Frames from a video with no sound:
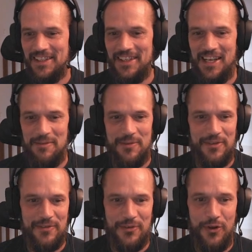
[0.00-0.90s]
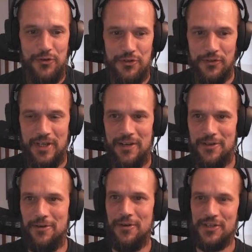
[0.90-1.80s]
And until now,
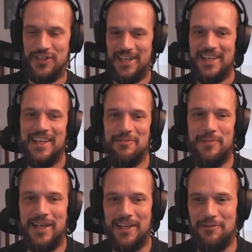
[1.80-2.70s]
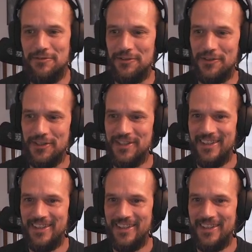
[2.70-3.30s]
I was clicking back and forth.